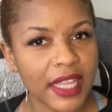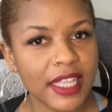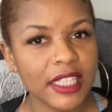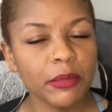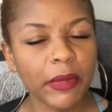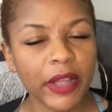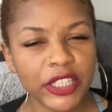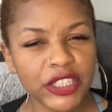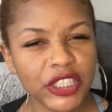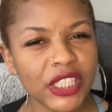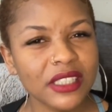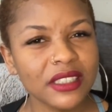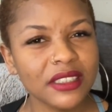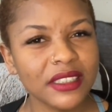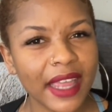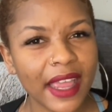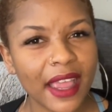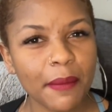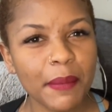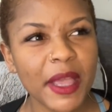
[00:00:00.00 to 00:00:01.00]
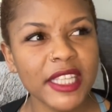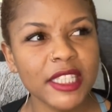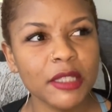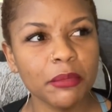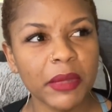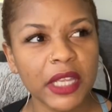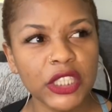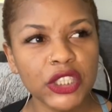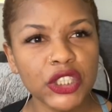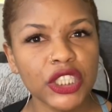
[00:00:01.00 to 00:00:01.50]
As much as Deb has
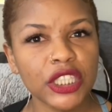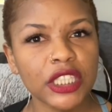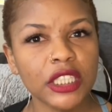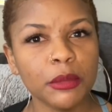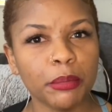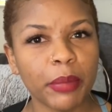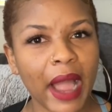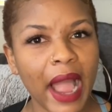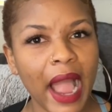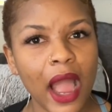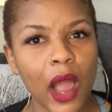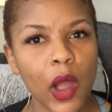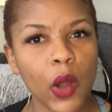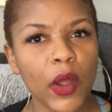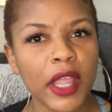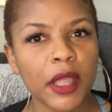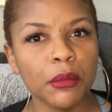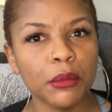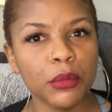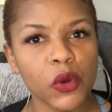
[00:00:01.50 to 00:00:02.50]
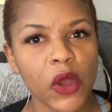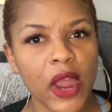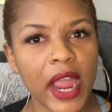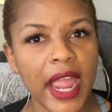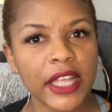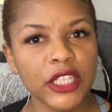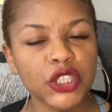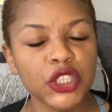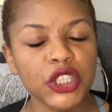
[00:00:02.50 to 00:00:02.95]
mentioned Bao and Brad,